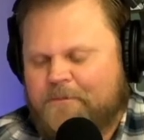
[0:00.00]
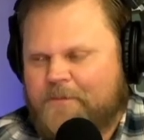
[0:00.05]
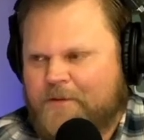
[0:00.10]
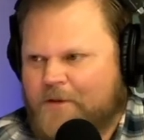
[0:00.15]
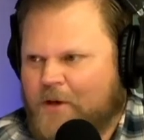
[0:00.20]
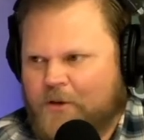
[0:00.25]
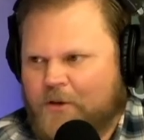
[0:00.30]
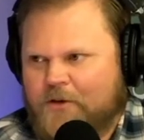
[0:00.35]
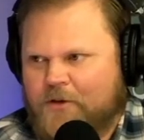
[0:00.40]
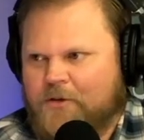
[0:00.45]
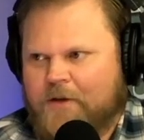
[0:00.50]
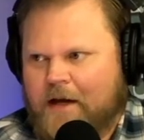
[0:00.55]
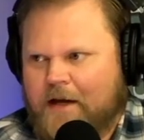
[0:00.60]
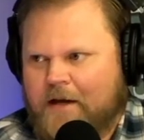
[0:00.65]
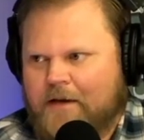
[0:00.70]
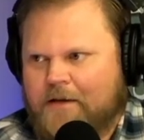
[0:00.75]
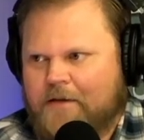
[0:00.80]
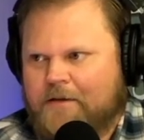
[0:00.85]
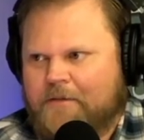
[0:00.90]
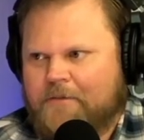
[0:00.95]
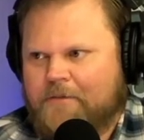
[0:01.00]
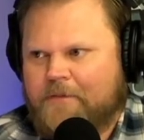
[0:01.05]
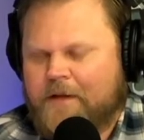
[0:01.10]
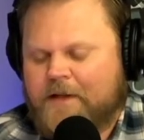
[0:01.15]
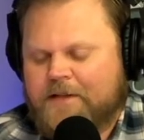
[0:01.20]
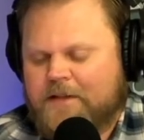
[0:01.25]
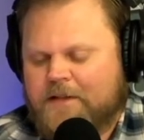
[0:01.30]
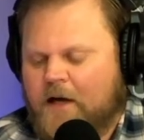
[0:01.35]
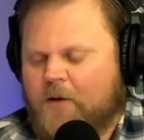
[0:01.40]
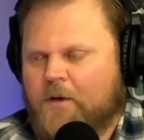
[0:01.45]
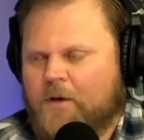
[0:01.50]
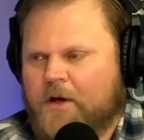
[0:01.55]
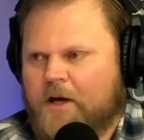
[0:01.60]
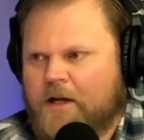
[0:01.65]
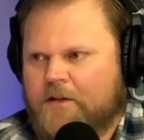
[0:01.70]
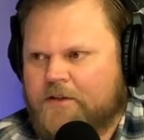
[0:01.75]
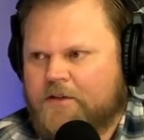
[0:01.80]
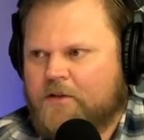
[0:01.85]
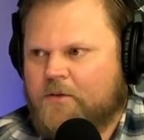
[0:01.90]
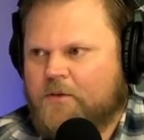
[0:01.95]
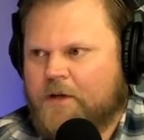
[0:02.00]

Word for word: Don't do that. Yeah. That's not what God's doing.